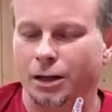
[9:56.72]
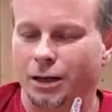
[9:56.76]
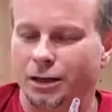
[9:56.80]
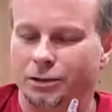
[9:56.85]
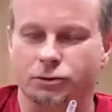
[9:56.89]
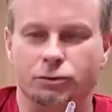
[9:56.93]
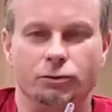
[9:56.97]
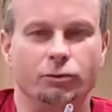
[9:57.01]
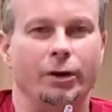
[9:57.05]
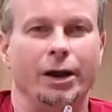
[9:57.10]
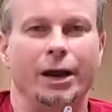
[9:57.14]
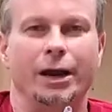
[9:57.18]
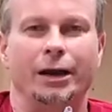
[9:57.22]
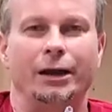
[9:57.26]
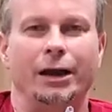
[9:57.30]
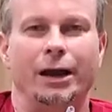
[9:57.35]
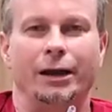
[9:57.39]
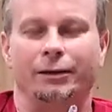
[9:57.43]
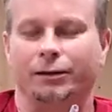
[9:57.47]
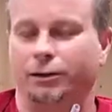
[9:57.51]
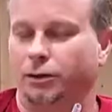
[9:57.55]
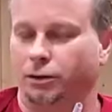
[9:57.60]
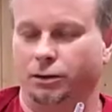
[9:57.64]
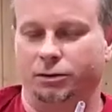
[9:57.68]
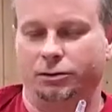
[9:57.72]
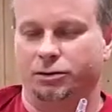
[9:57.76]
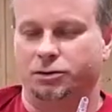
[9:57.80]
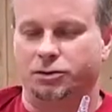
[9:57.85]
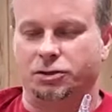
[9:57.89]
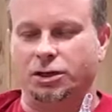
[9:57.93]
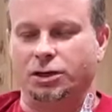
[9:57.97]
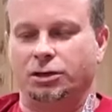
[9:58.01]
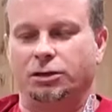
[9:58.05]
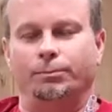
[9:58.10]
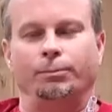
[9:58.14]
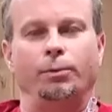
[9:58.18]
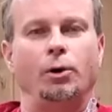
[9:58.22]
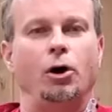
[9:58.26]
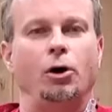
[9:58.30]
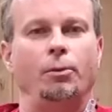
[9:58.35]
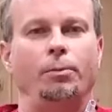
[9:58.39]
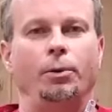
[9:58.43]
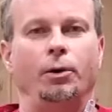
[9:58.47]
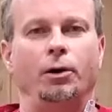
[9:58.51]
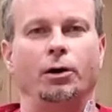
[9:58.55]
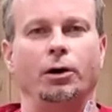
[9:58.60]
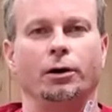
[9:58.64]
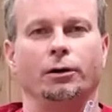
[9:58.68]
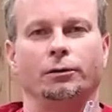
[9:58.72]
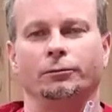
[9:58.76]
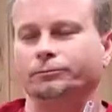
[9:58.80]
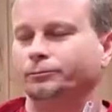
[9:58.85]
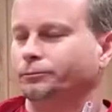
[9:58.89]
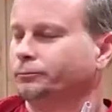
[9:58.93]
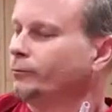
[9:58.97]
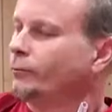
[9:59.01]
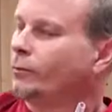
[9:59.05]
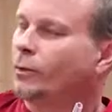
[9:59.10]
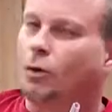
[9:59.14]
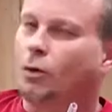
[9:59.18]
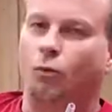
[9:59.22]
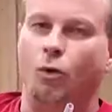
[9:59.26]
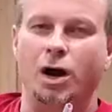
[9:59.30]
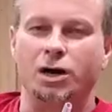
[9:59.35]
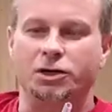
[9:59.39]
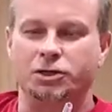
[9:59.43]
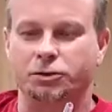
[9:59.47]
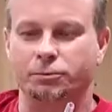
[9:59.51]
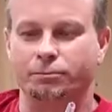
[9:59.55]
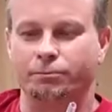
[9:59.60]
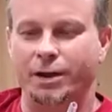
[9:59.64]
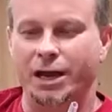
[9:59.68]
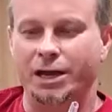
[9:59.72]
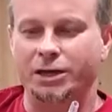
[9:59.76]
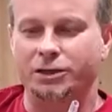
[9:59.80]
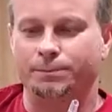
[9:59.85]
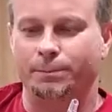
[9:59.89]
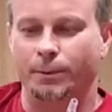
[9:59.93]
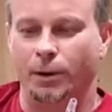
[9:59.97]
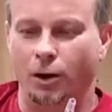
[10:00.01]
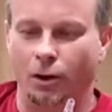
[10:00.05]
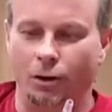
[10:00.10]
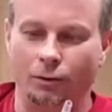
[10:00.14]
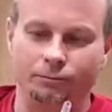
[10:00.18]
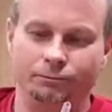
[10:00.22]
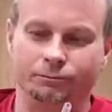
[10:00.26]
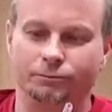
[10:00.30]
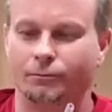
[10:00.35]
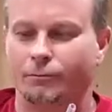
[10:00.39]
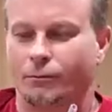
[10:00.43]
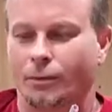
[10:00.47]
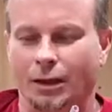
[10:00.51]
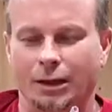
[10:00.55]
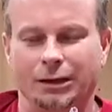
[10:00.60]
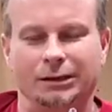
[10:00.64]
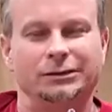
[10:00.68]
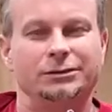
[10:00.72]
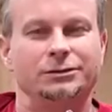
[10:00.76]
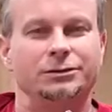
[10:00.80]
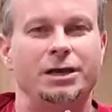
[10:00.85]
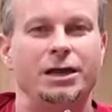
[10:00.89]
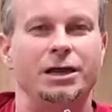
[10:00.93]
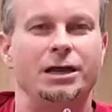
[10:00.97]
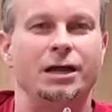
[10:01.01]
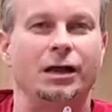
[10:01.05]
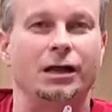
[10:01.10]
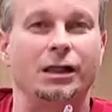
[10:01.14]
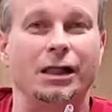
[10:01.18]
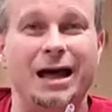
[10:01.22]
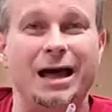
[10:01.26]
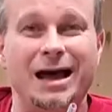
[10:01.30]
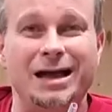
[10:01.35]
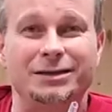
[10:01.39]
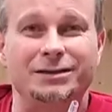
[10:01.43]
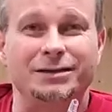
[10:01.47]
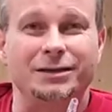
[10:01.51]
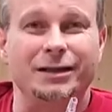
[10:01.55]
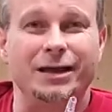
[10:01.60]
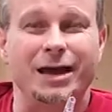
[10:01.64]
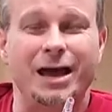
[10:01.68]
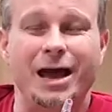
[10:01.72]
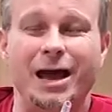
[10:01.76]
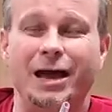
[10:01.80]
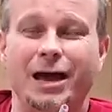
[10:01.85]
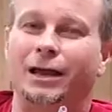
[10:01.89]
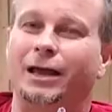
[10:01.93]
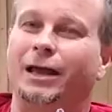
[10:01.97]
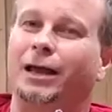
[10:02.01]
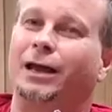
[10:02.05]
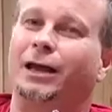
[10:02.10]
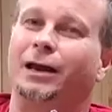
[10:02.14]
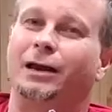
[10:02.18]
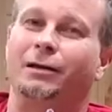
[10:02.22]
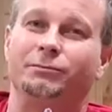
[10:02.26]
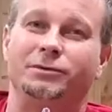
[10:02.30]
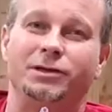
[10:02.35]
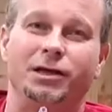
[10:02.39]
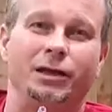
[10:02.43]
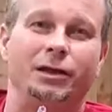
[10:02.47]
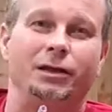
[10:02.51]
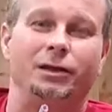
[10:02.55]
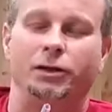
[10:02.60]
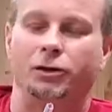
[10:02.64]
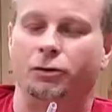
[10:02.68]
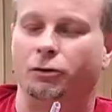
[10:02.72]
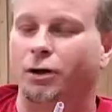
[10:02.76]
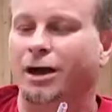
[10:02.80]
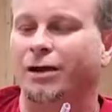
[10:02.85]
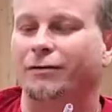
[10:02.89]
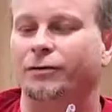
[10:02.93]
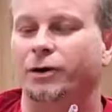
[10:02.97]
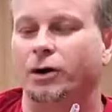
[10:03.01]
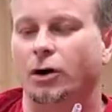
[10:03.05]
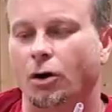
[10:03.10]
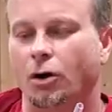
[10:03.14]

It's great. I sit at the ballpark, watch some baseball, take a glass of that, and I'm telling you, you'll have an